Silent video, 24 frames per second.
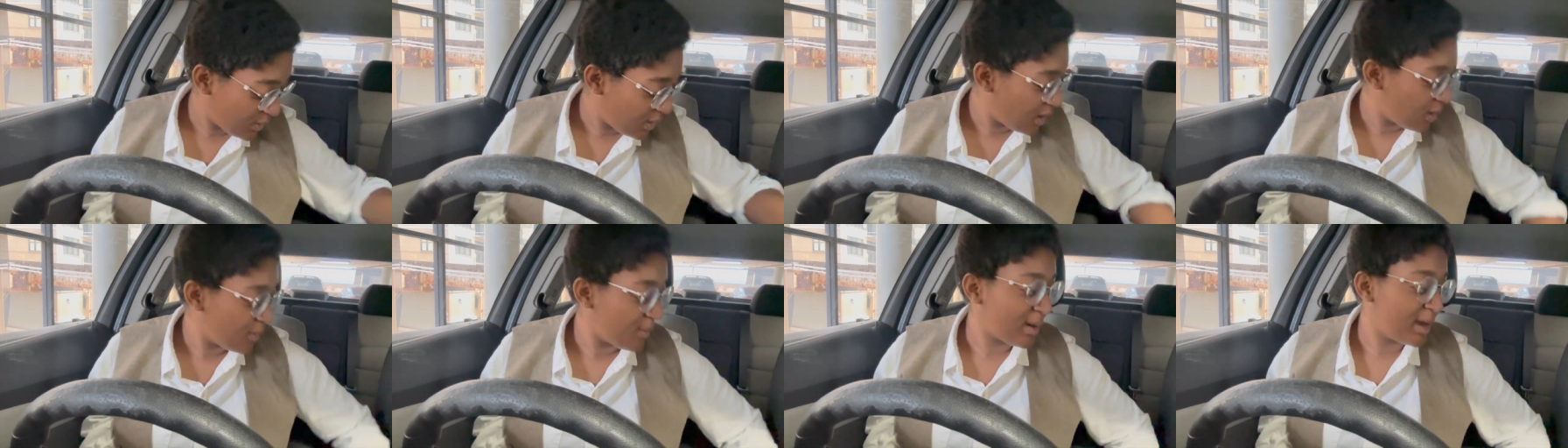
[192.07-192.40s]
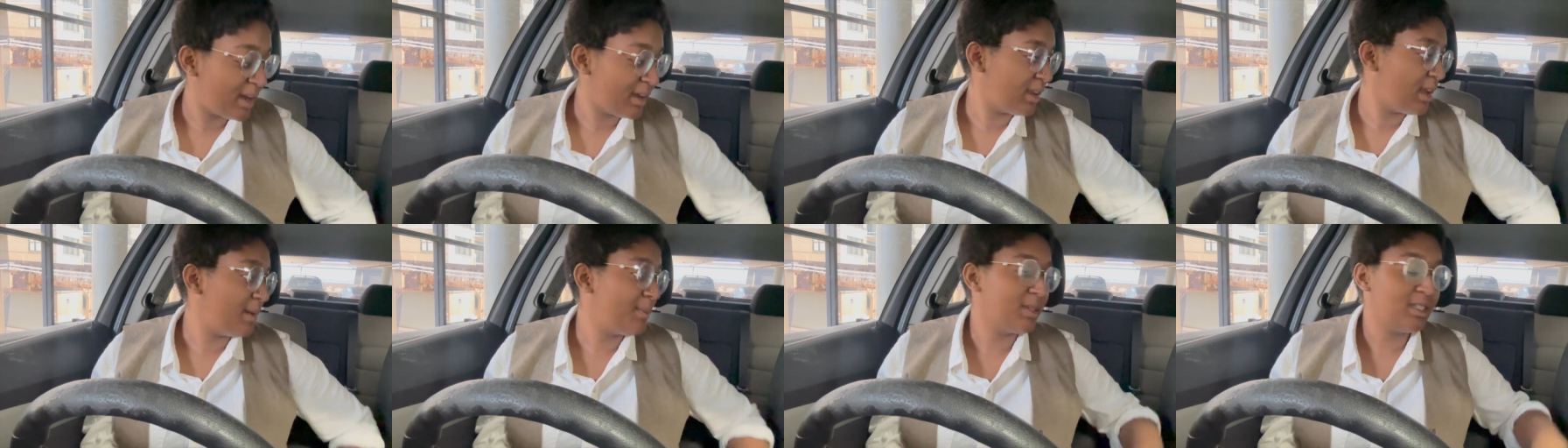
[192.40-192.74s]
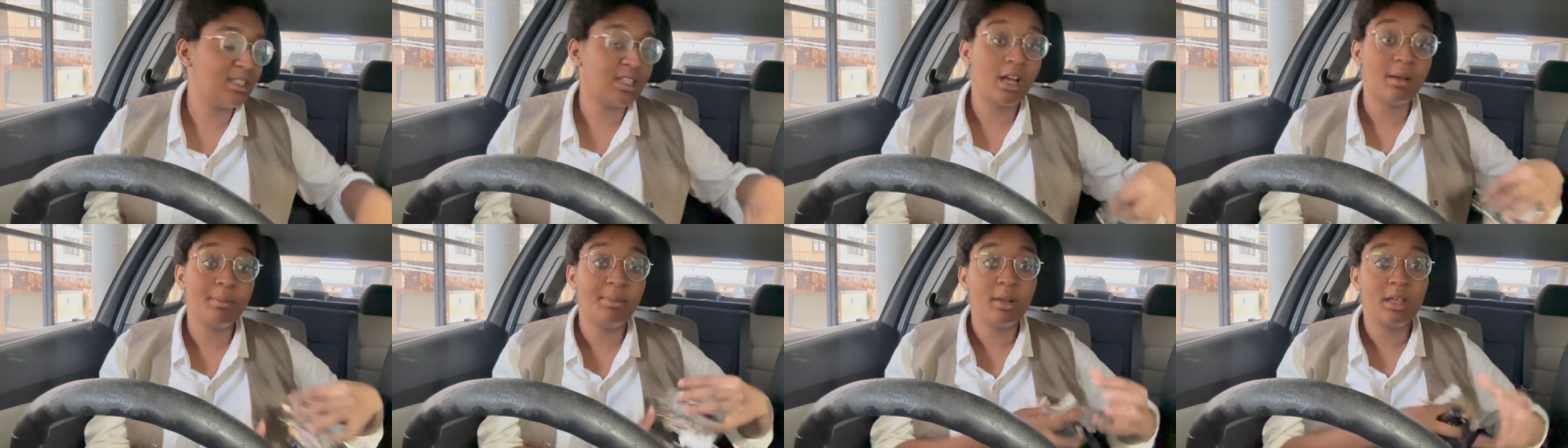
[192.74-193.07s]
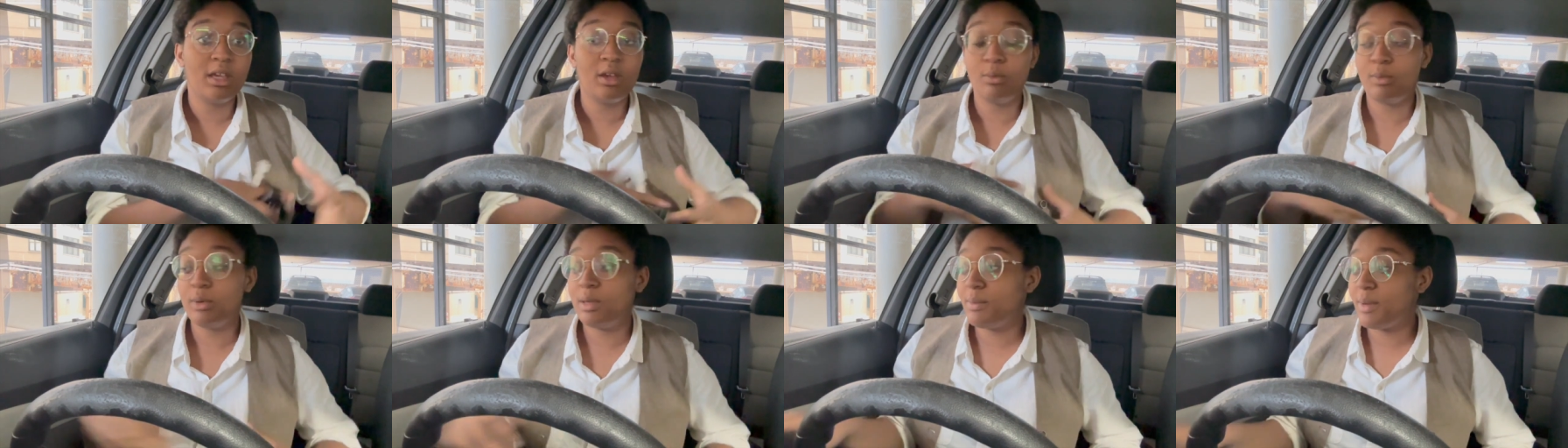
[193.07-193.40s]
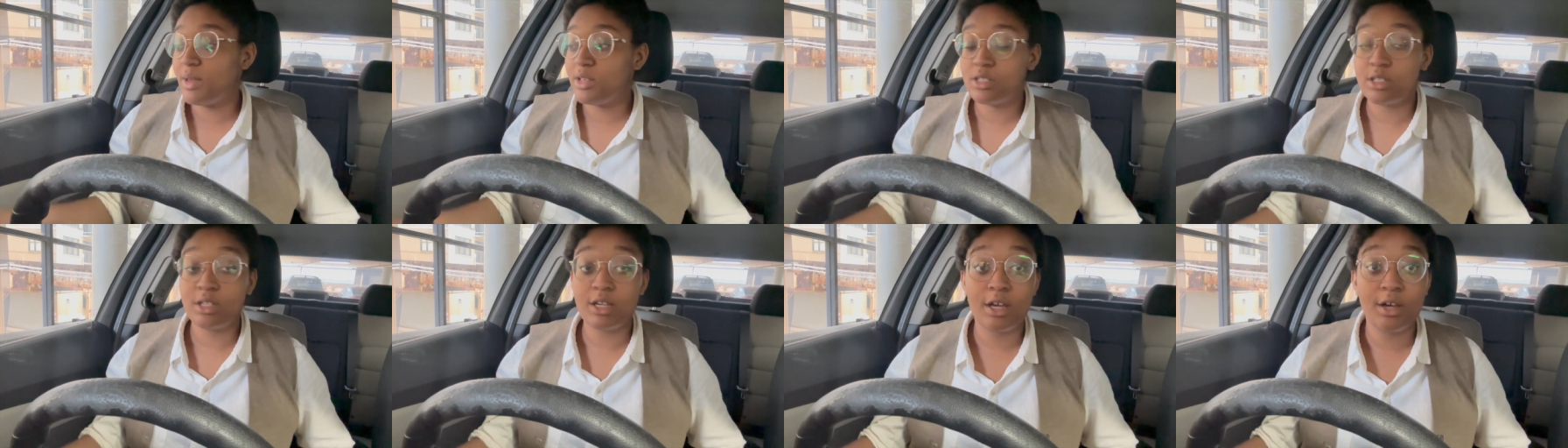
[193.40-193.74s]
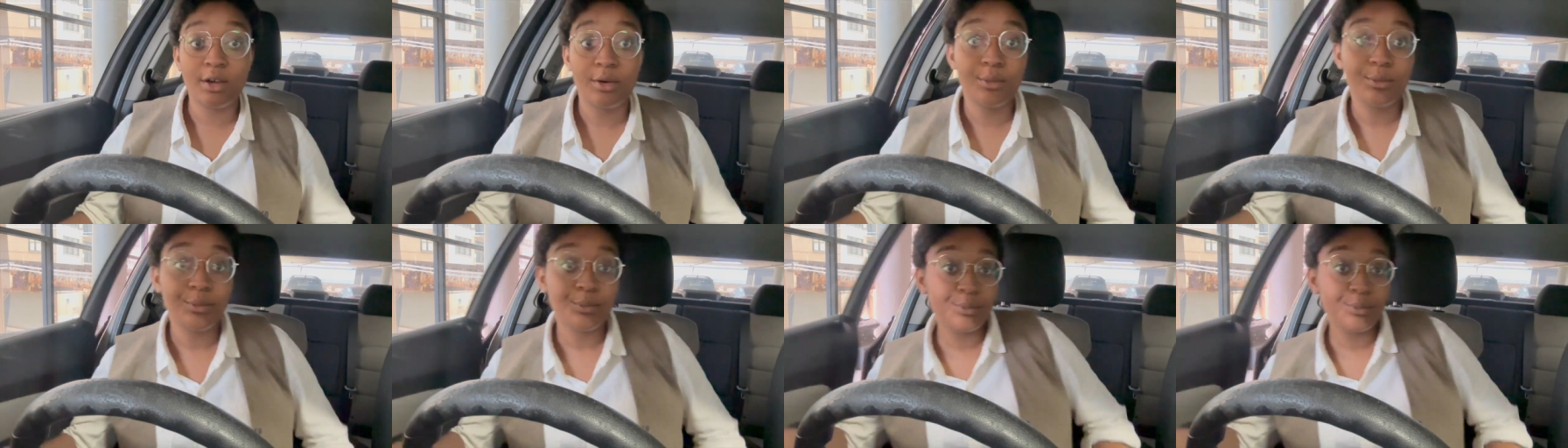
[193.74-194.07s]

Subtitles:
All right, let me stop playing. We about to go.